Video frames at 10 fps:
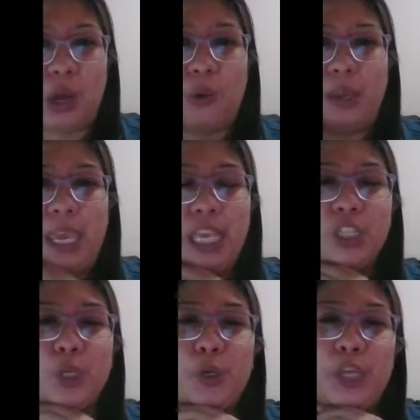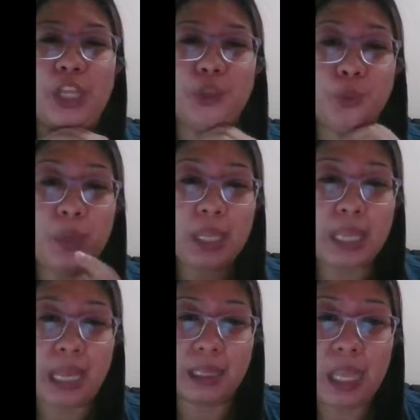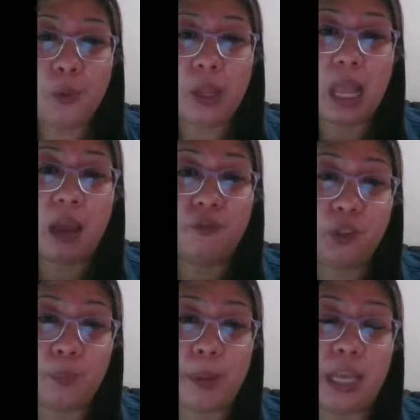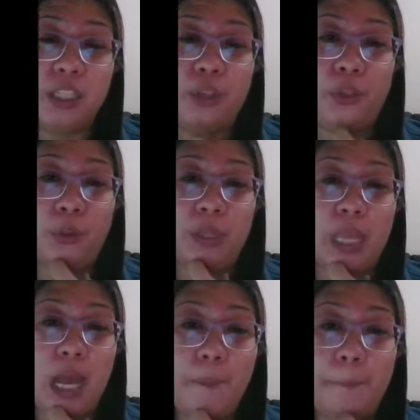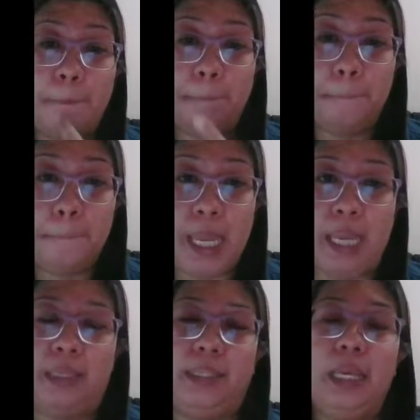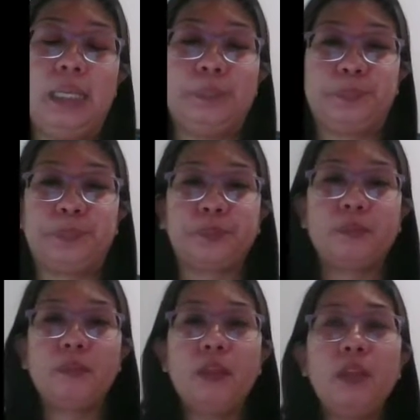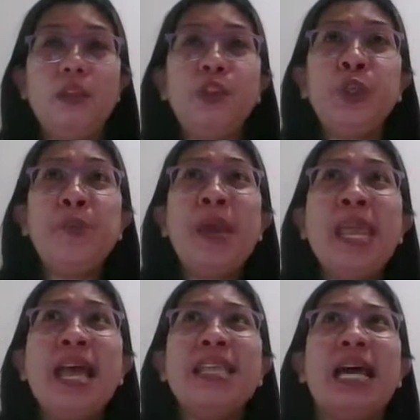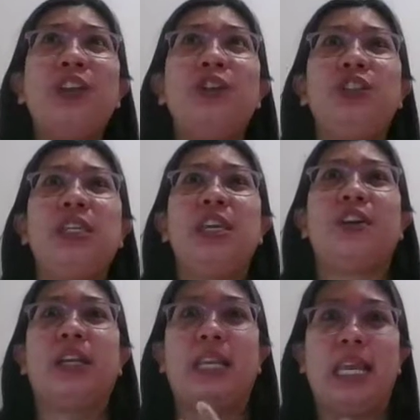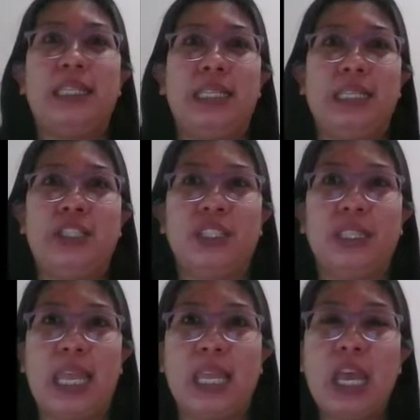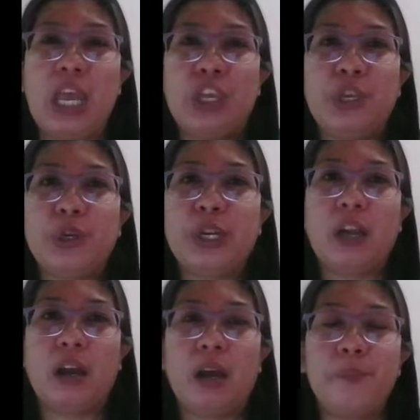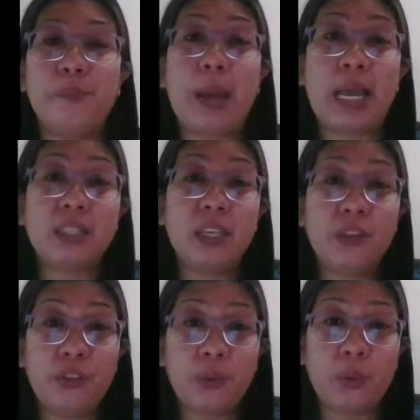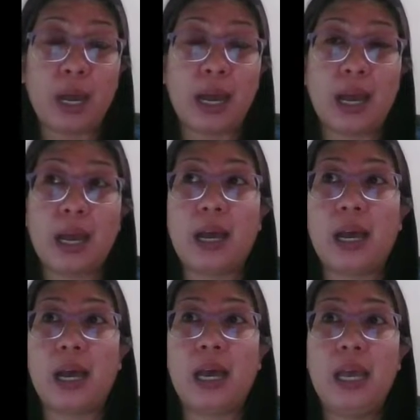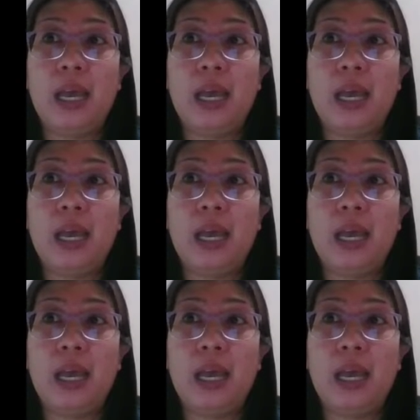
Okay, so in doing that, they will have to pass through the base. So my analogy here, class, is just like you're passing through a,